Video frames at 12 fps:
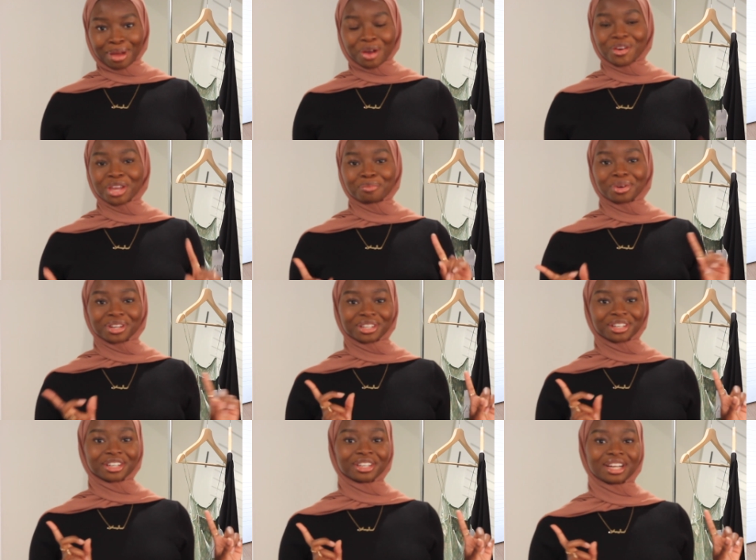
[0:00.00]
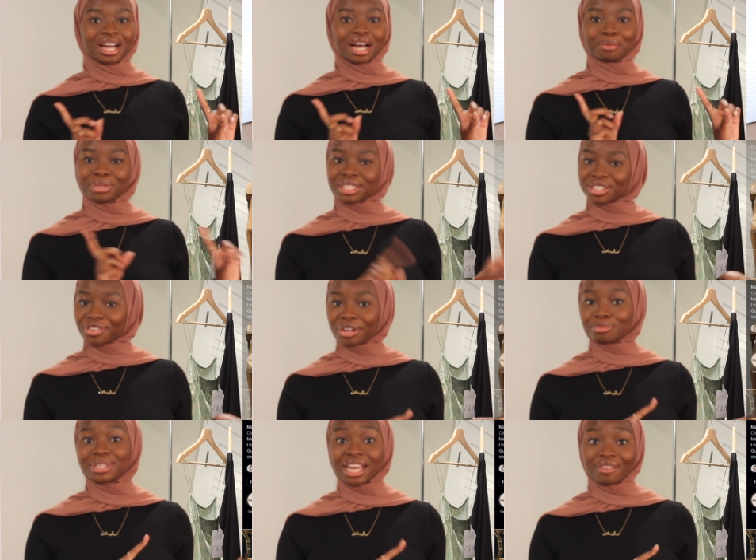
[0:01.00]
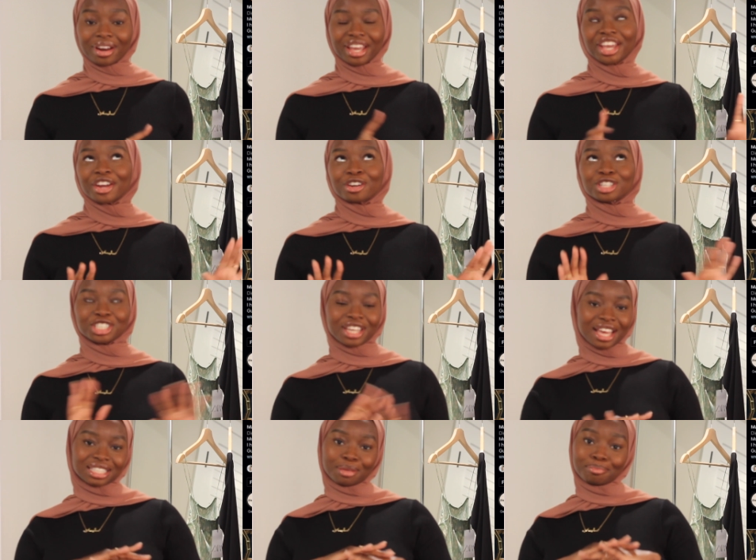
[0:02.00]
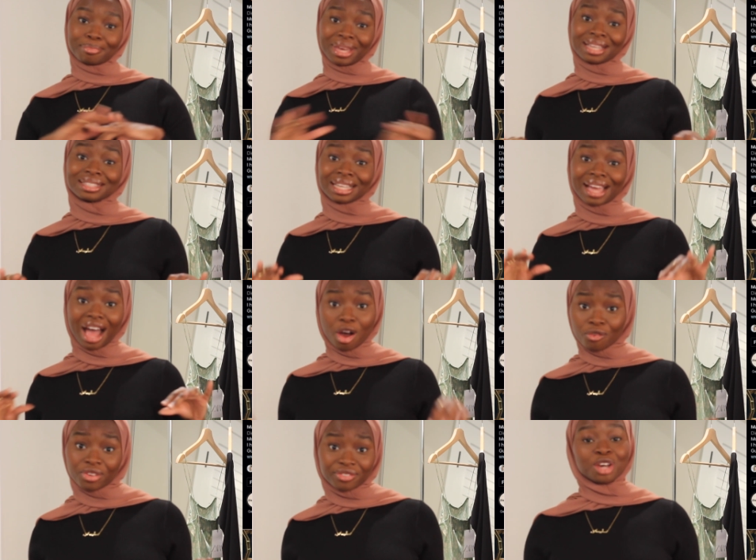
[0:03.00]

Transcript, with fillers: I'll go ahead and put her um, Instagram tag right here. She has amazing outfits.